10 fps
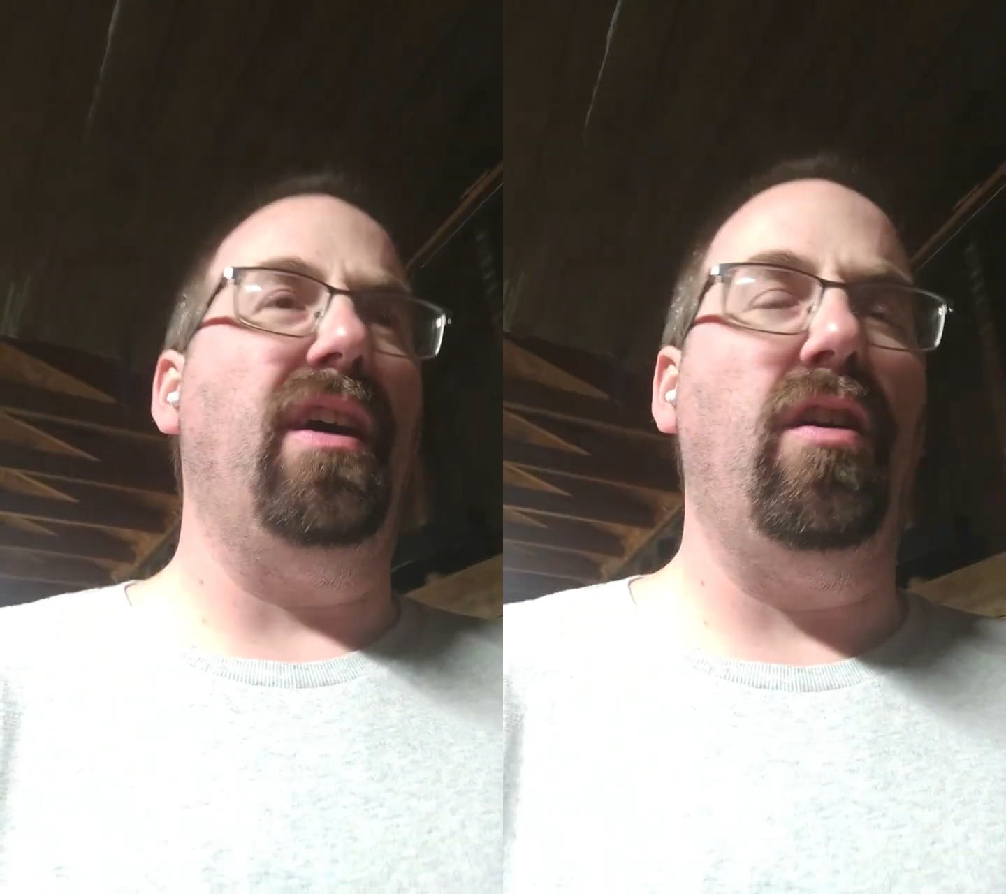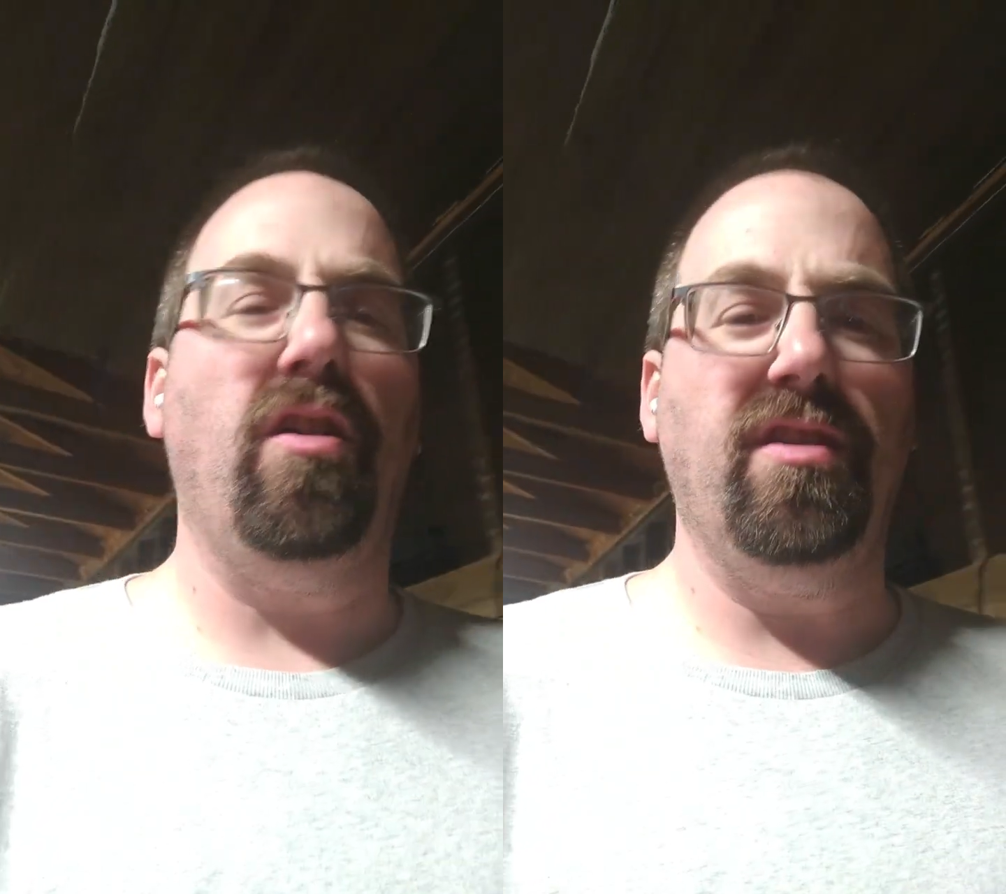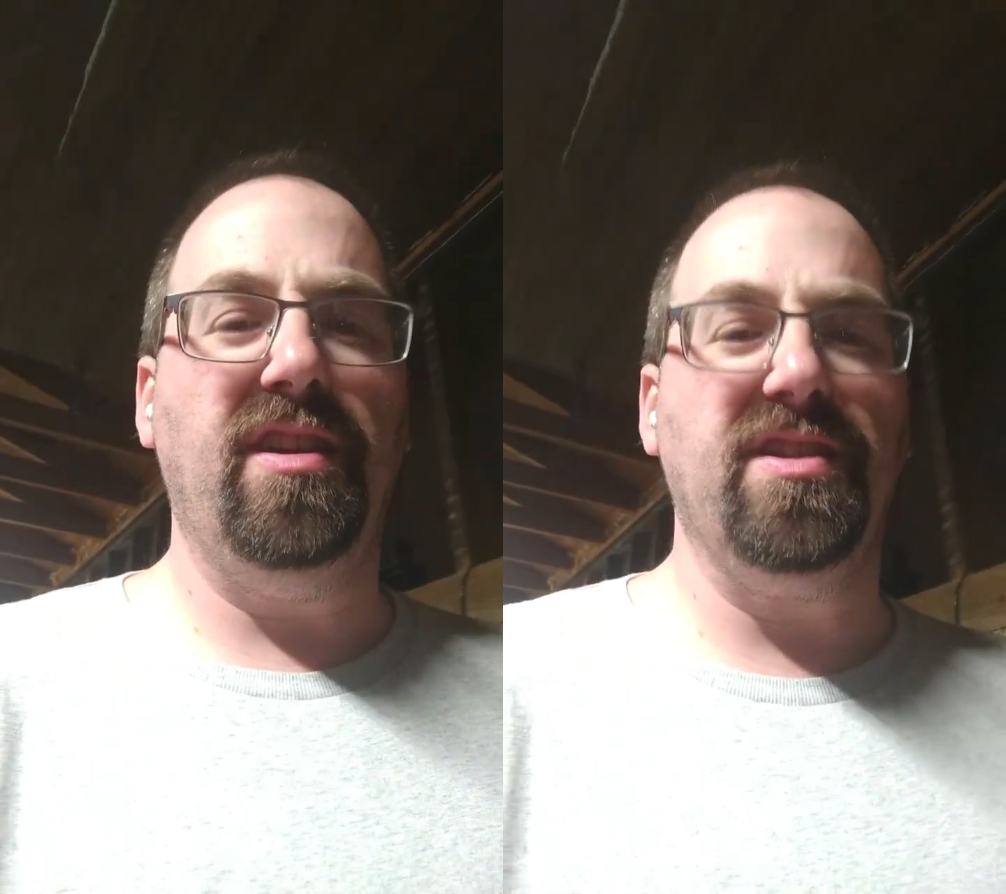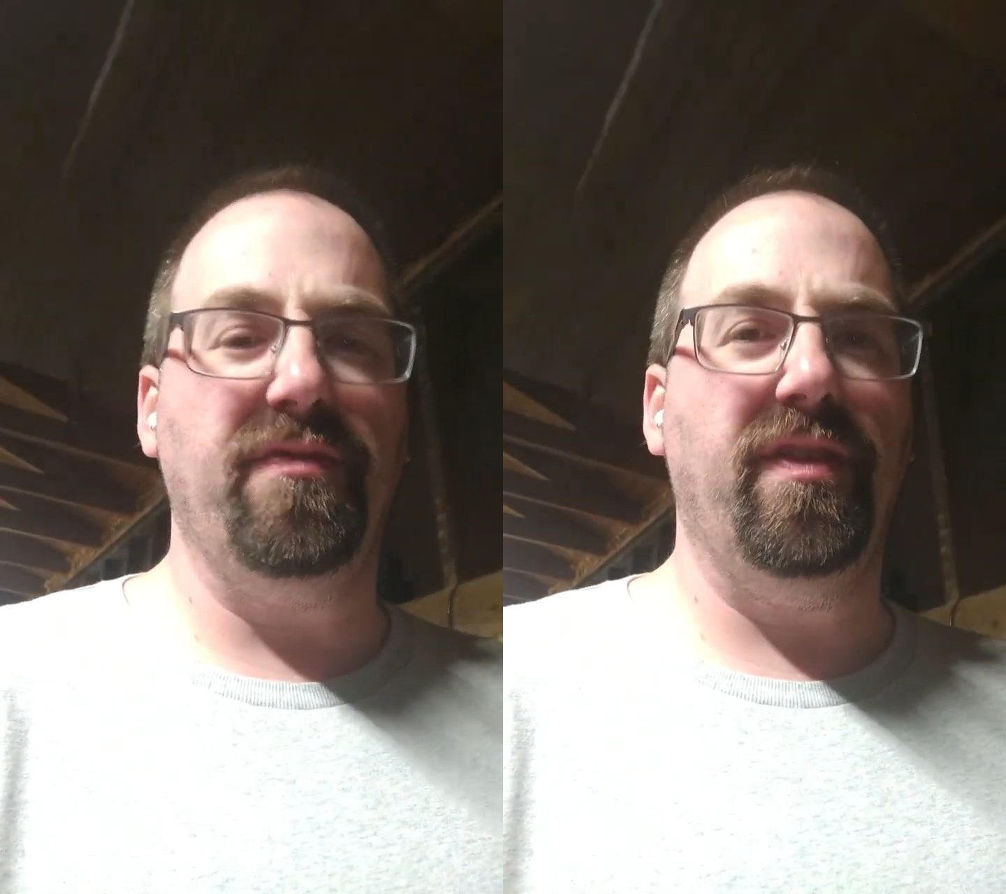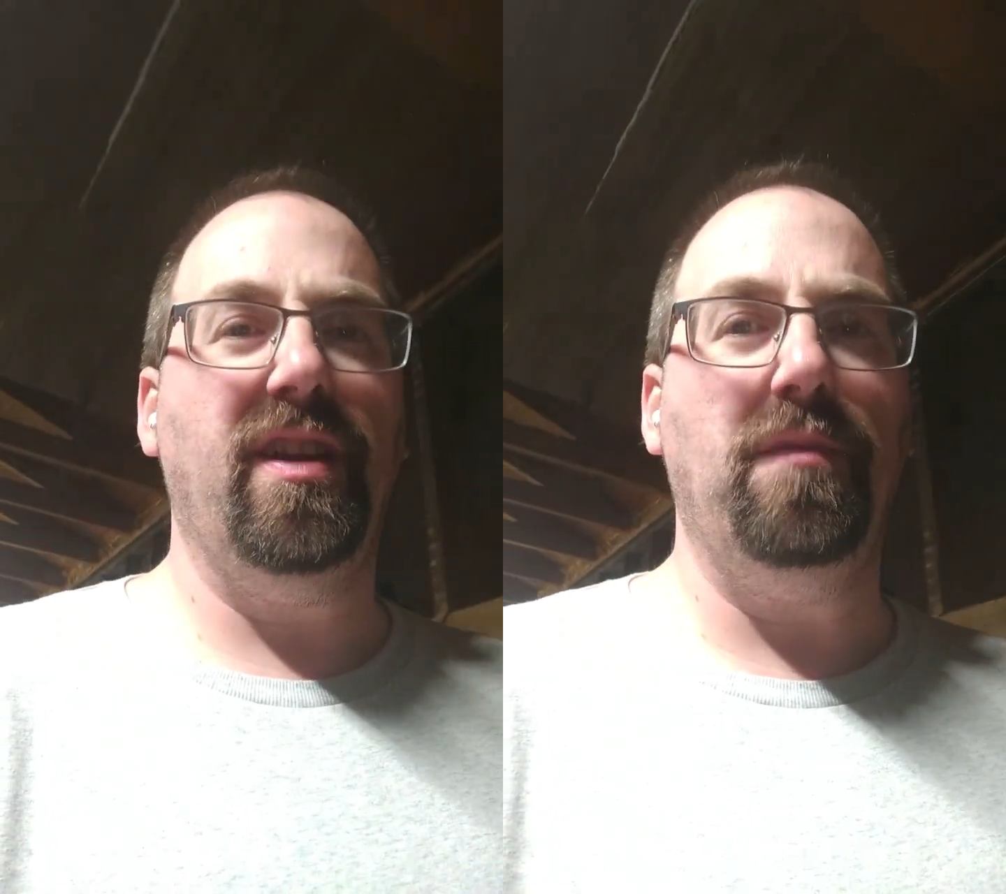how hard it is
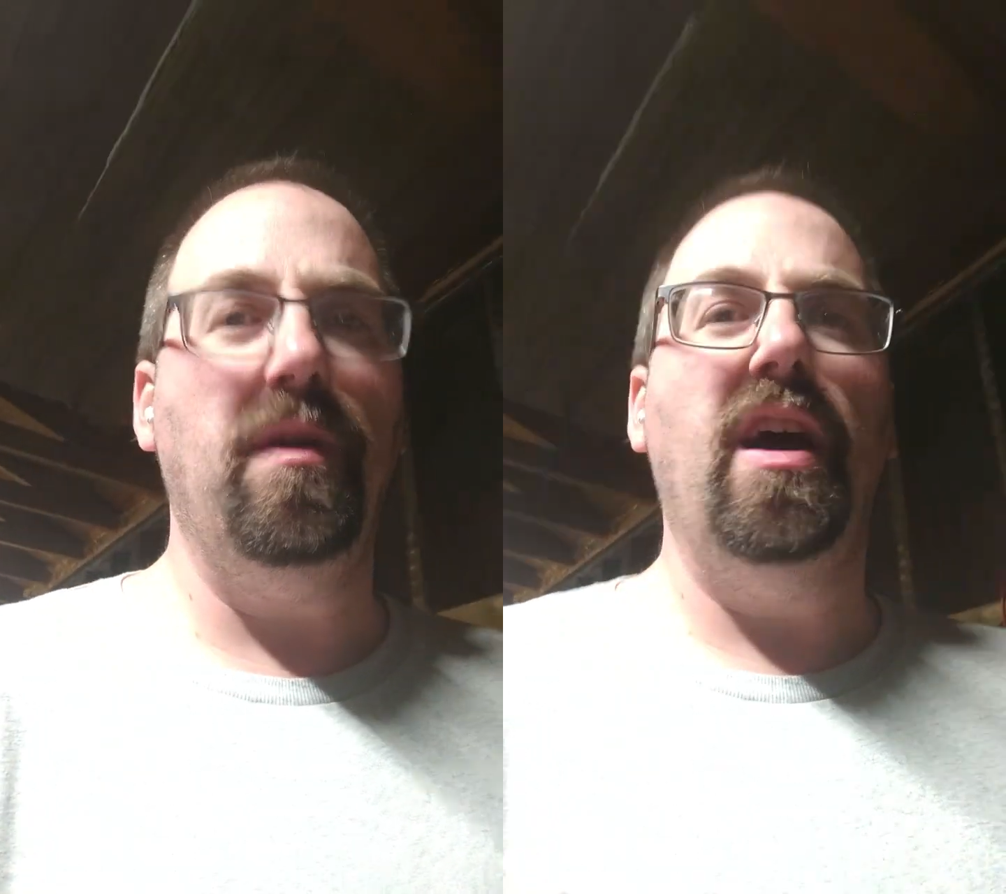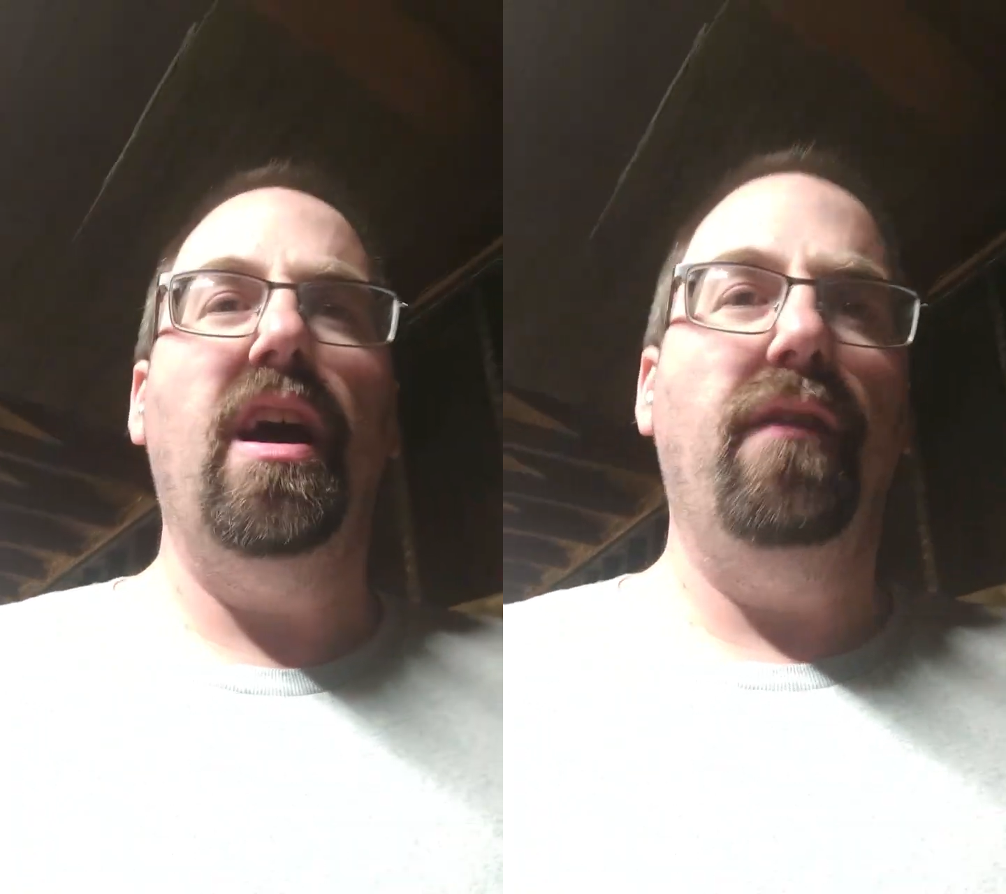to fill up